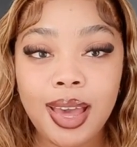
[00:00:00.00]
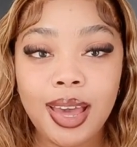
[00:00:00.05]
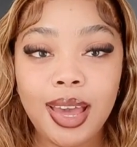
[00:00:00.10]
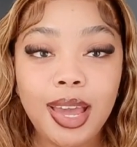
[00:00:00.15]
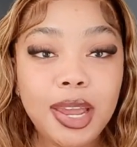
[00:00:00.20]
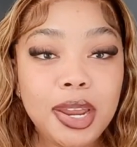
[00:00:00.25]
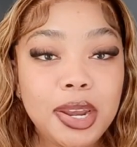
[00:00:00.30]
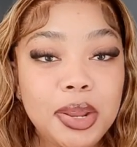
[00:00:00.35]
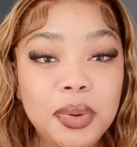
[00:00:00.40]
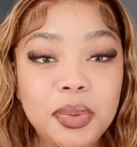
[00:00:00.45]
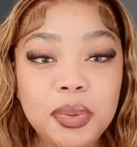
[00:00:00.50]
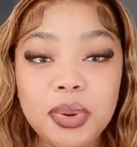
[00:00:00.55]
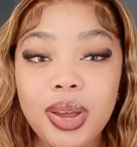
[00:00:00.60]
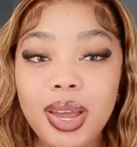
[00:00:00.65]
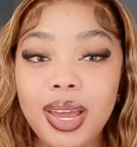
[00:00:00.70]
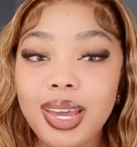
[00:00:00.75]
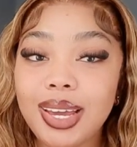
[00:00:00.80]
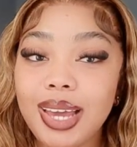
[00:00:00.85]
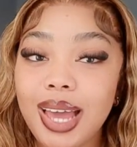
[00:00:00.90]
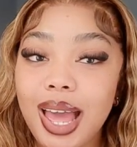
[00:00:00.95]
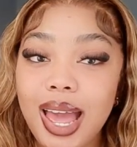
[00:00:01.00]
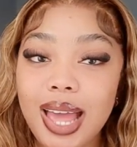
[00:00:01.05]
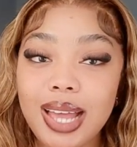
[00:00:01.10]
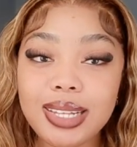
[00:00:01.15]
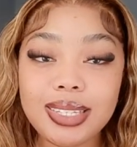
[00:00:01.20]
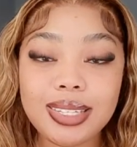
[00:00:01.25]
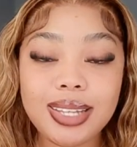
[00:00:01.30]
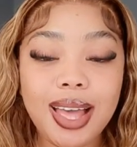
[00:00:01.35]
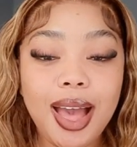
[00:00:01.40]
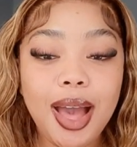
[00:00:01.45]
Anyway,
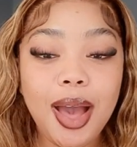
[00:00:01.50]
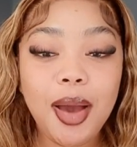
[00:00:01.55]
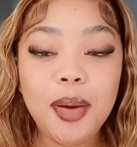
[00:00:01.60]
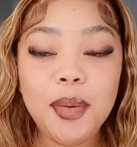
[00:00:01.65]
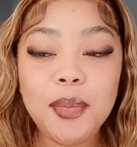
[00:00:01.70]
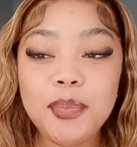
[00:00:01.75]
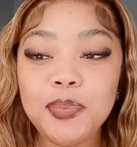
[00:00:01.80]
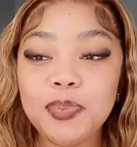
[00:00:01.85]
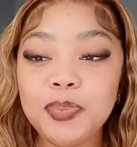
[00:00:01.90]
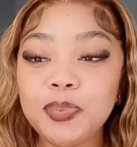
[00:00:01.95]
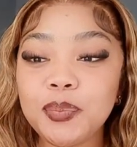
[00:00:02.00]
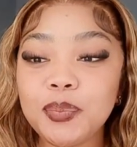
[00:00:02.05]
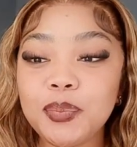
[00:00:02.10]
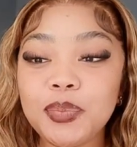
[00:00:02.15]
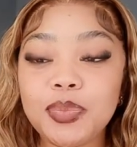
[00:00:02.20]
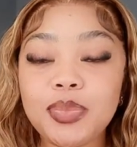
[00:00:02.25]
guys, and